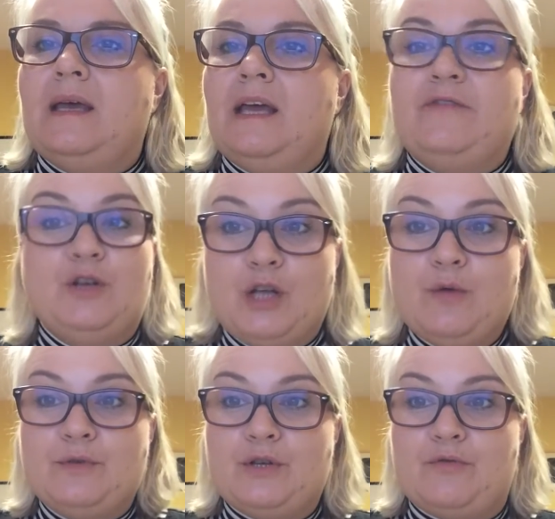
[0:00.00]
If you
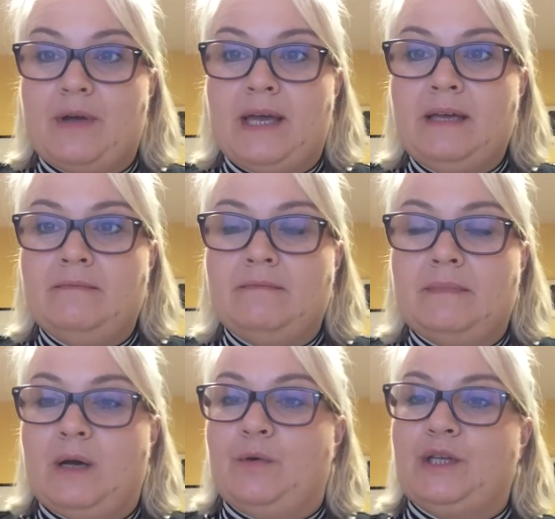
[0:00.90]
don't agree,
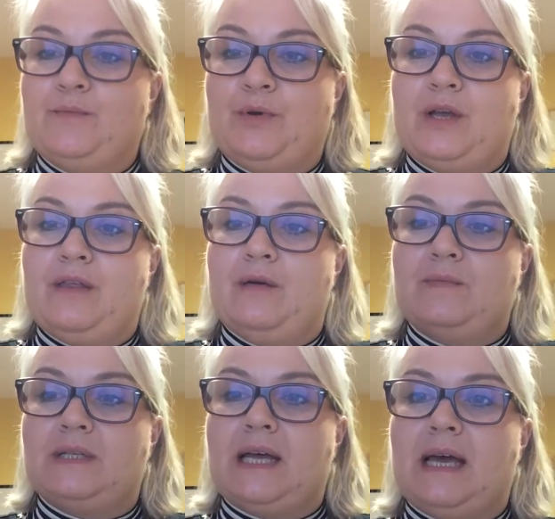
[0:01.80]
I want you to put your
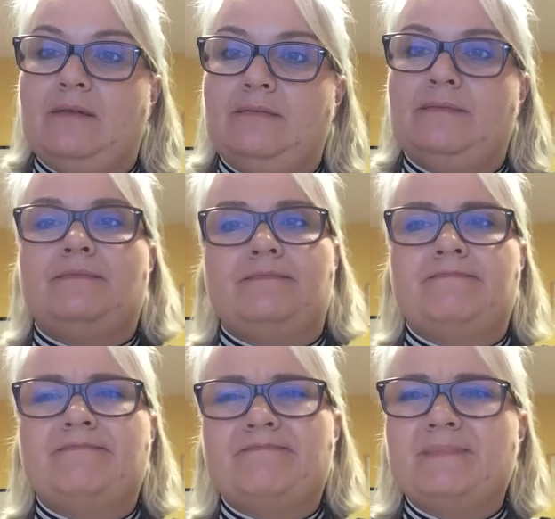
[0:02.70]
thumbs down.
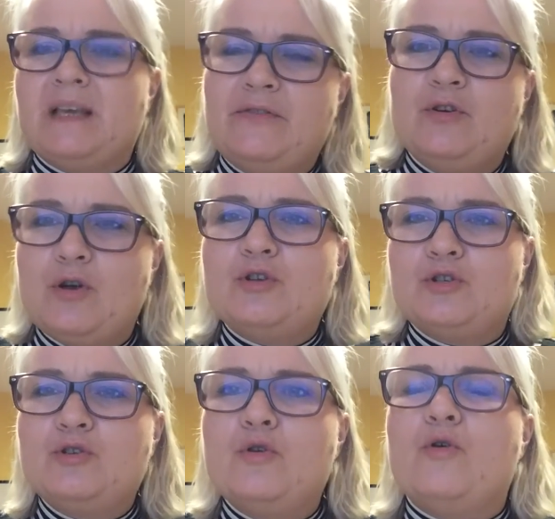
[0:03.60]
If you're not
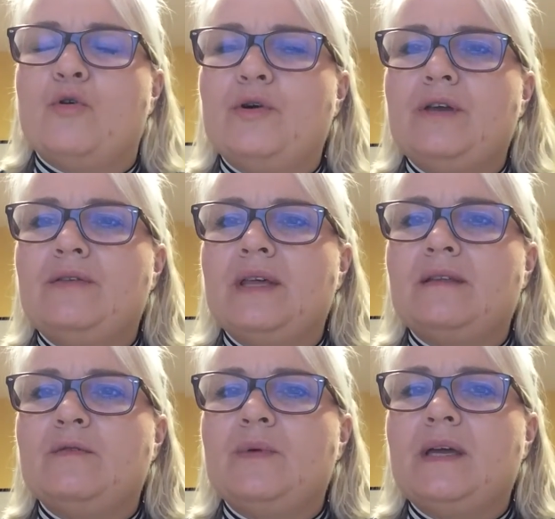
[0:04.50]
sure or you
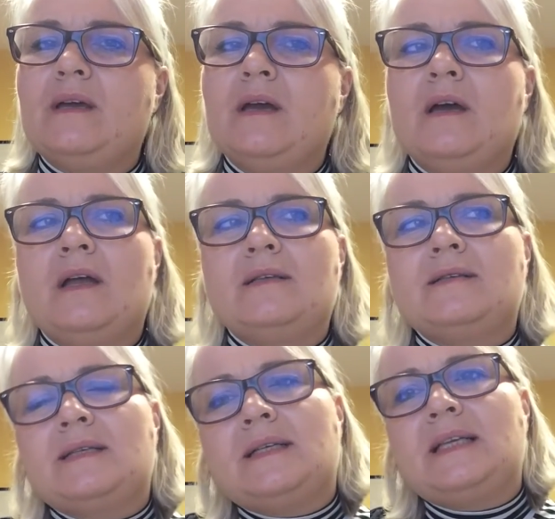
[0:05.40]
think that we
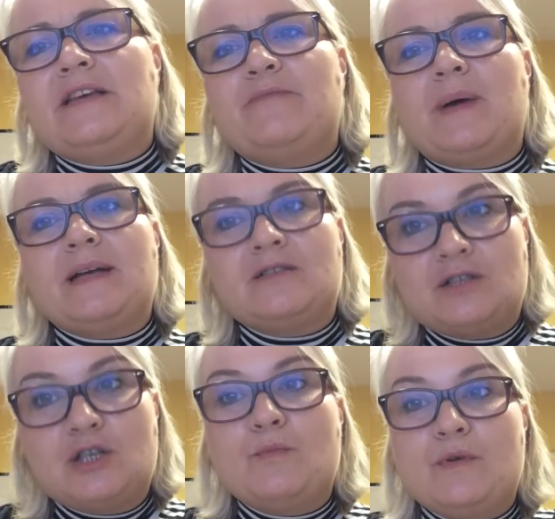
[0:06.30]
still live by
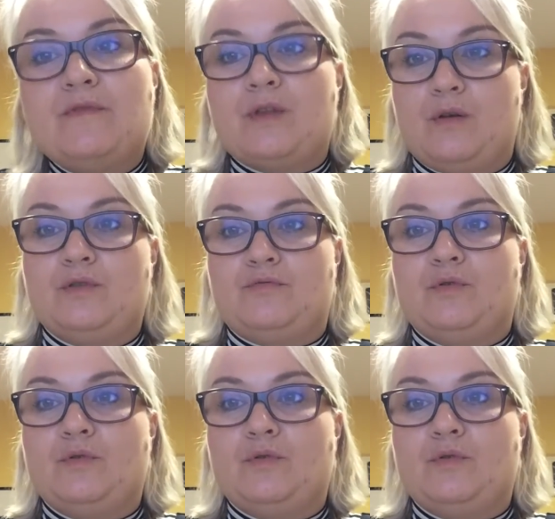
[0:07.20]
some of those